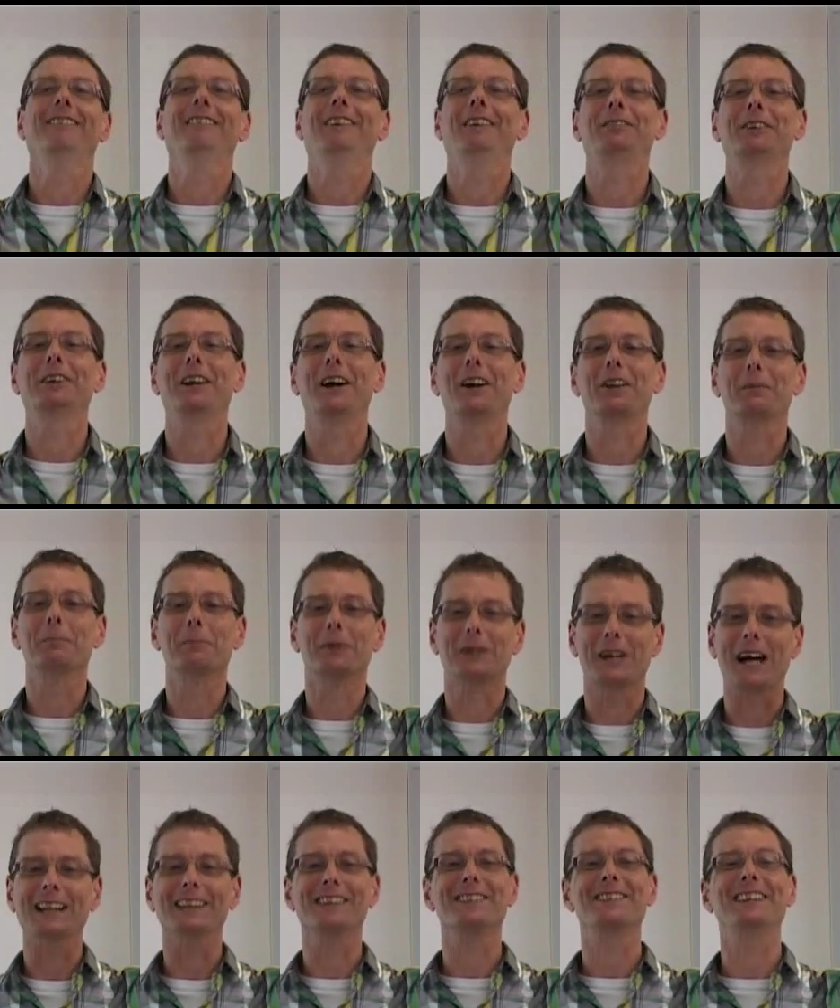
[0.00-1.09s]
if you like,
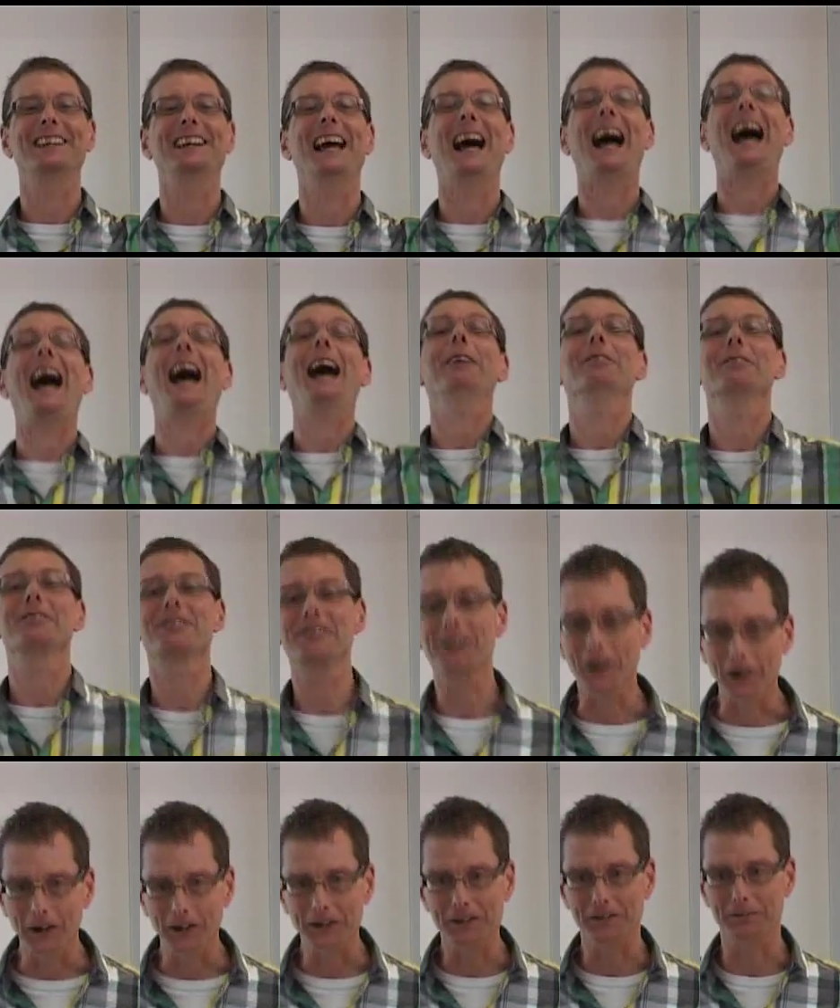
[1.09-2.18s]
morality
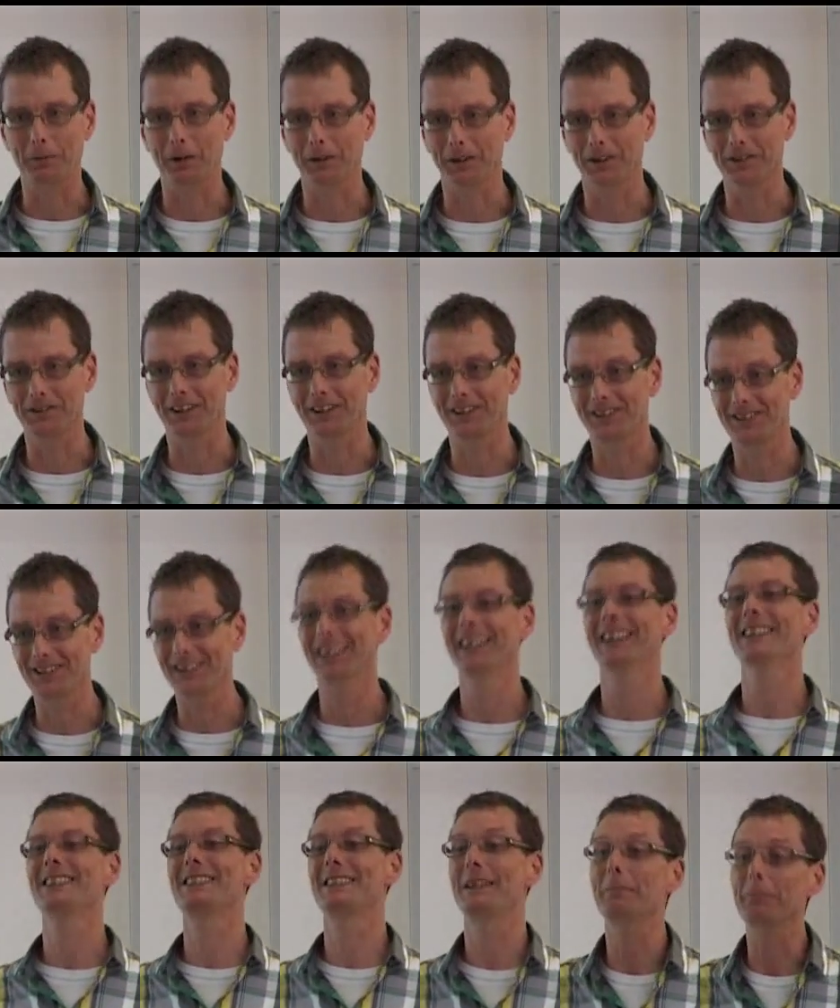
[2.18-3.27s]
outside of politics
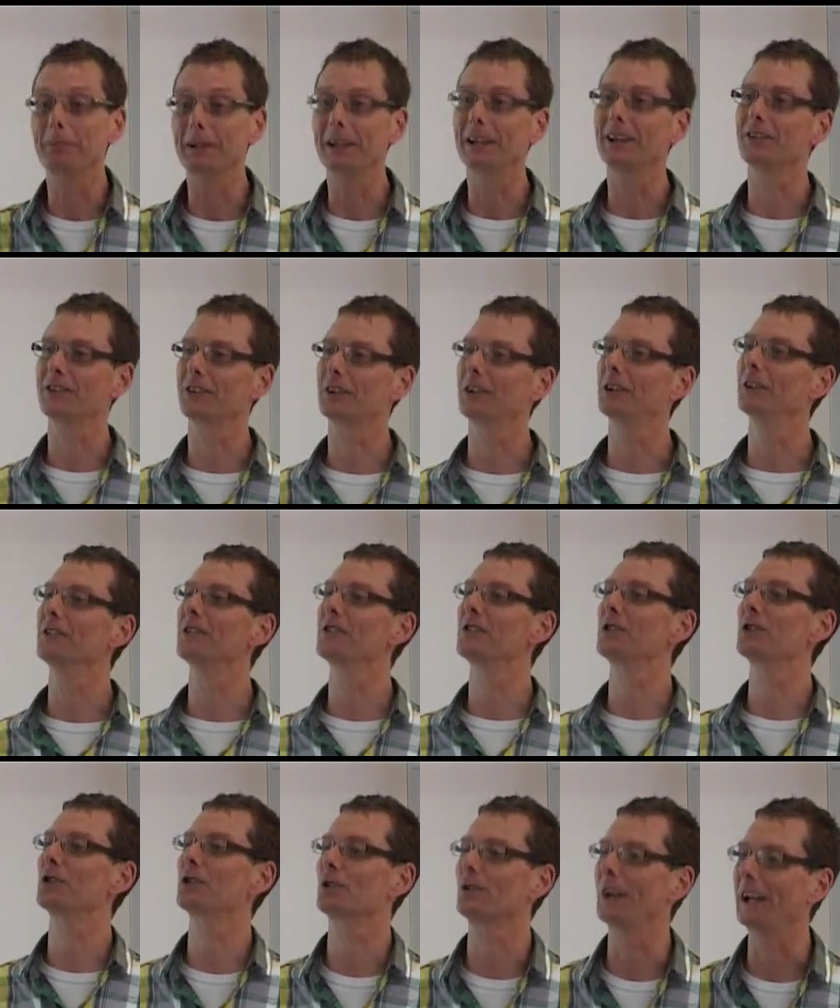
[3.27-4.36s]
simply as a
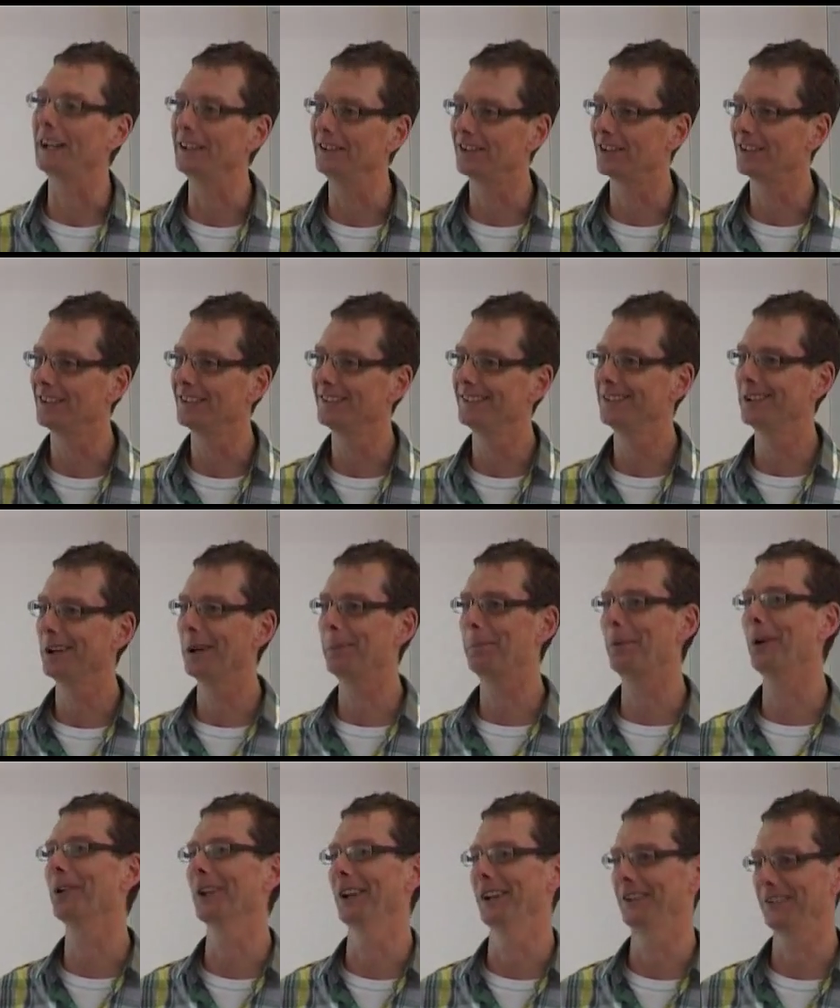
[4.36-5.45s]
constraint
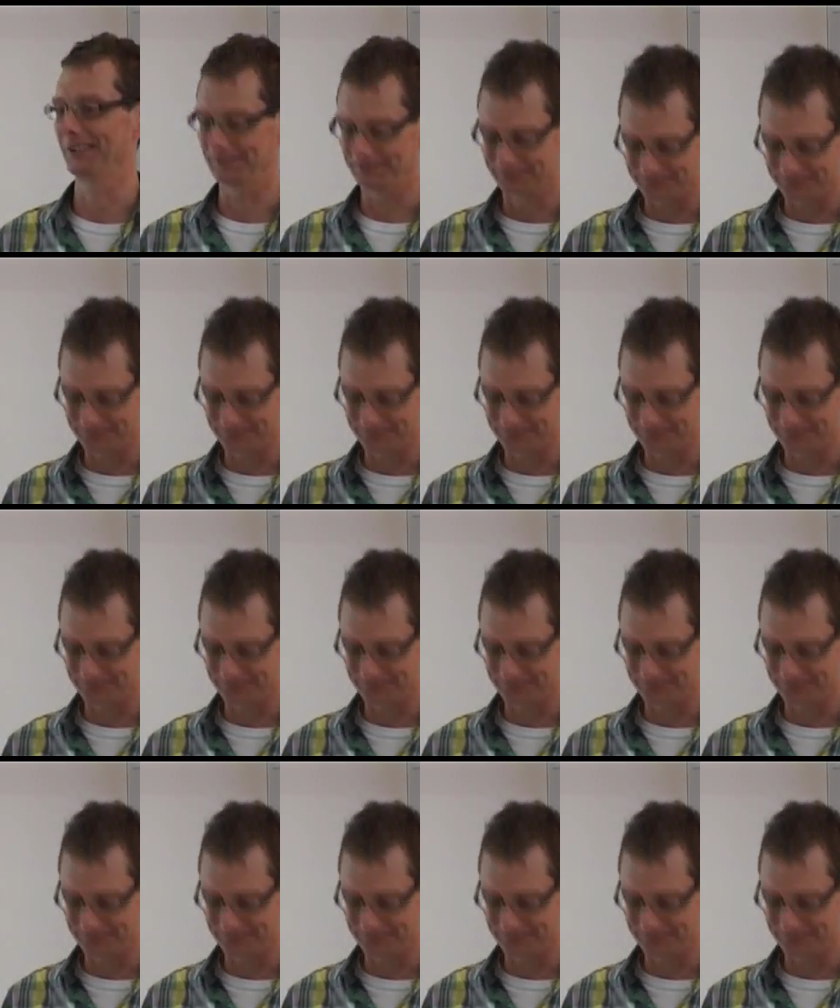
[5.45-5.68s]
upon it.